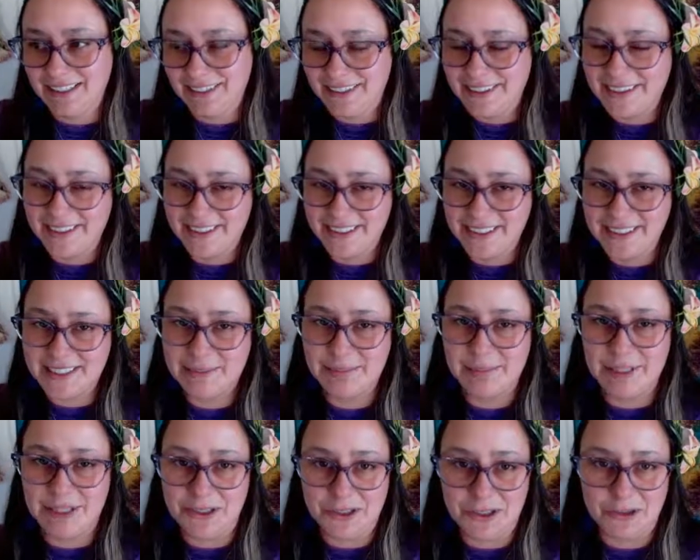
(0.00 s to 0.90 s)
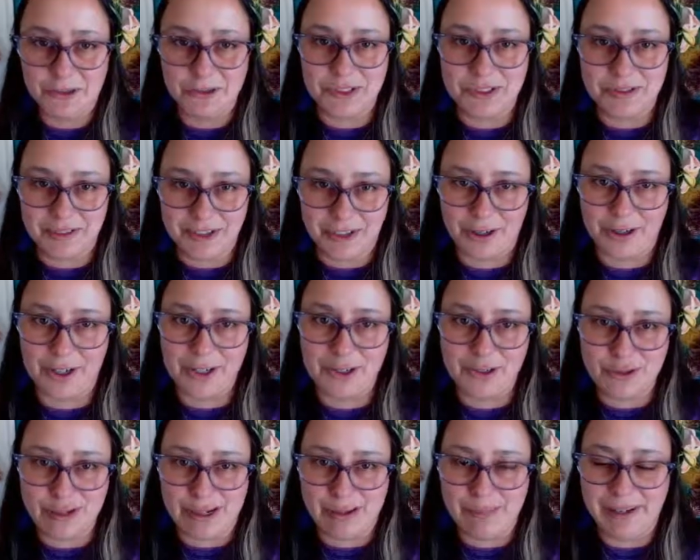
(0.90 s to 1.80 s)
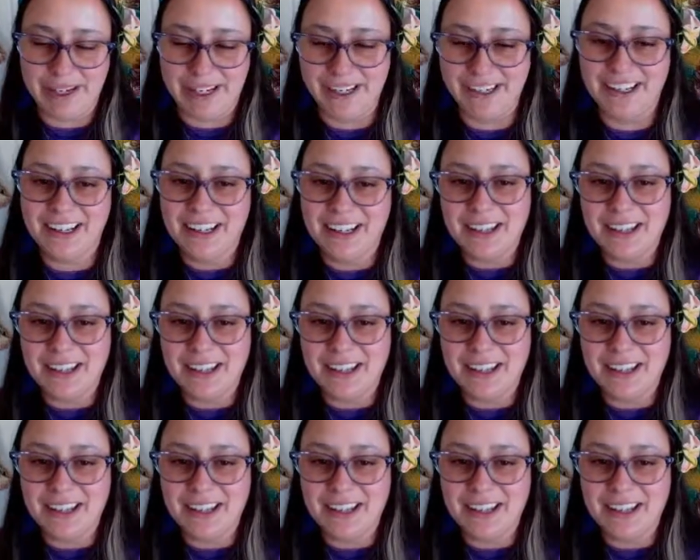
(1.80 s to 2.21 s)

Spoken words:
this beach was very dreamy.